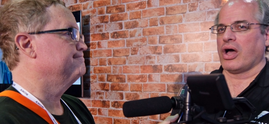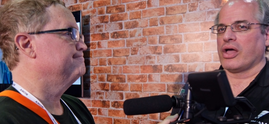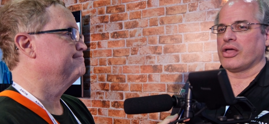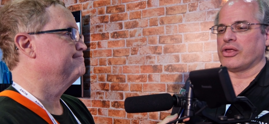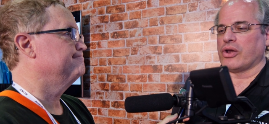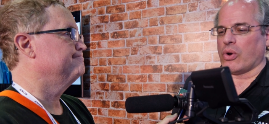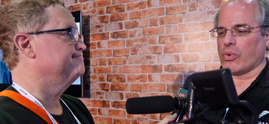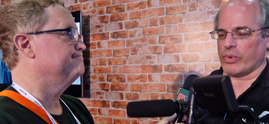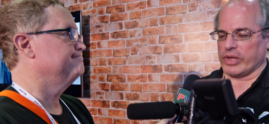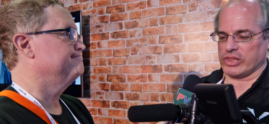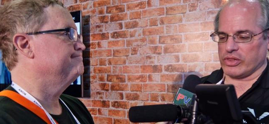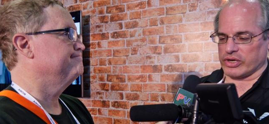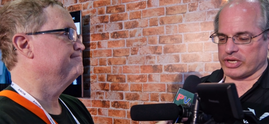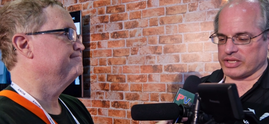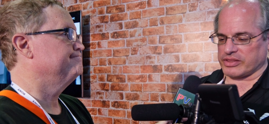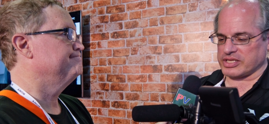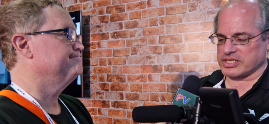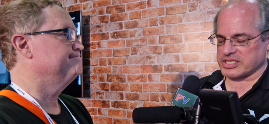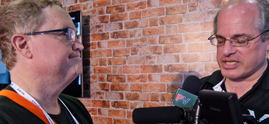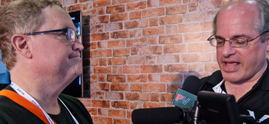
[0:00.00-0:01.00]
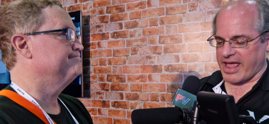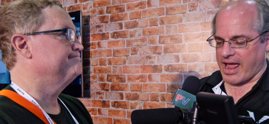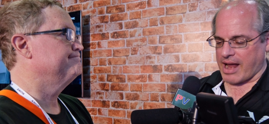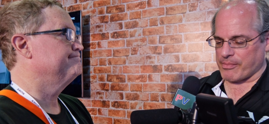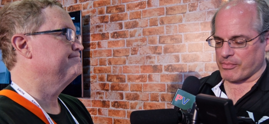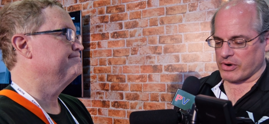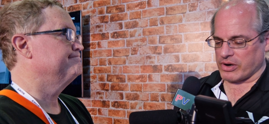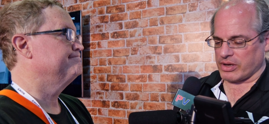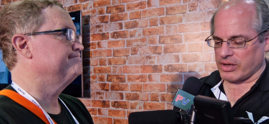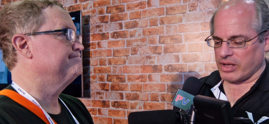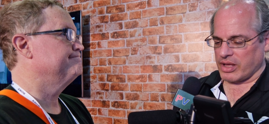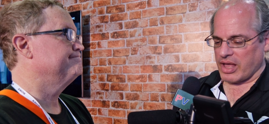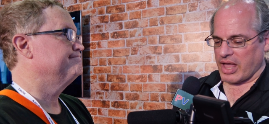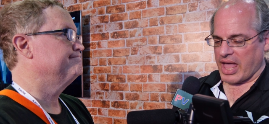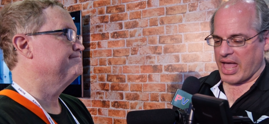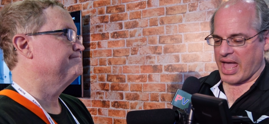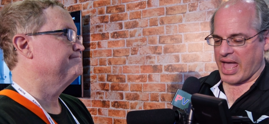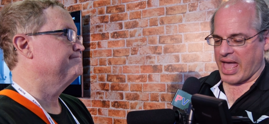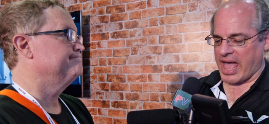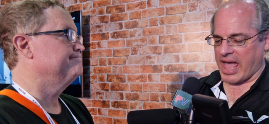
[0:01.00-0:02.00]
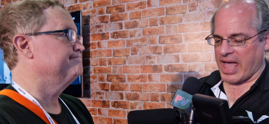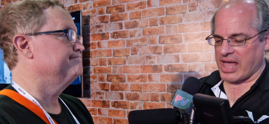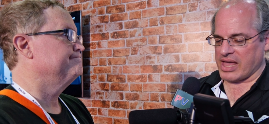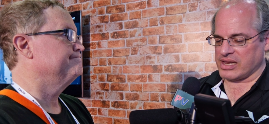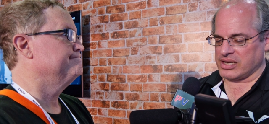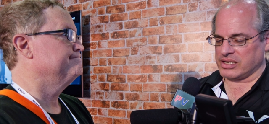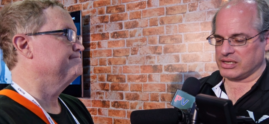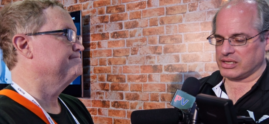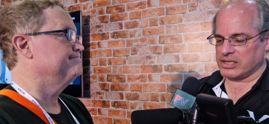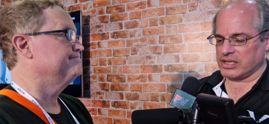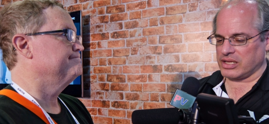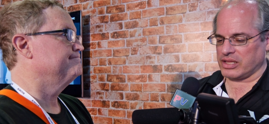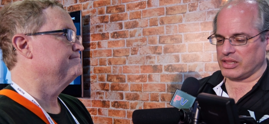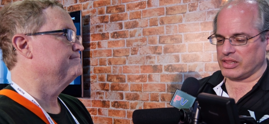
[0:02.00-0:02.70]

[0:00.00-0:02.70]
Speaker 1: you know, we look at this camera and